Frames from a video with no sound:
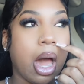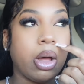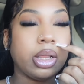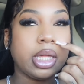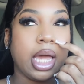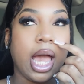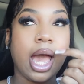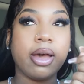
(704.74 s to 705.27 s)
I
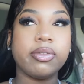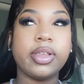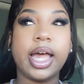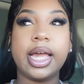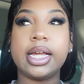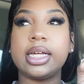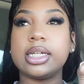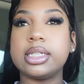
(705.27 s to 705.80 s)
only have
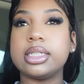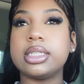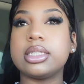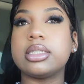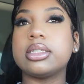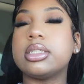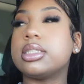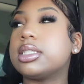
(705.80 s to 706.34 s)
like
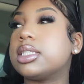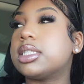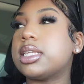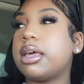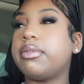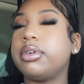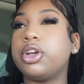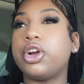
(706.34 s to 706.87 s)

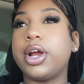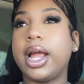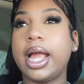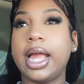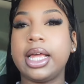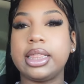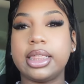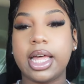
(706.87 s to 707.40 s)
7 or
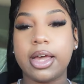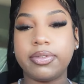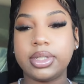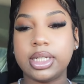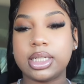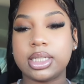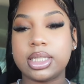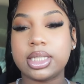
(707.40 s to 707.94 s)
8
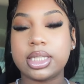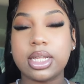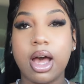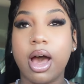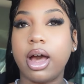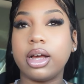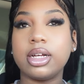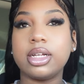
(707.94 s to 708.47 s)
left in
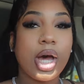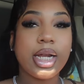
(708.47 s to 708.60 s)
stock.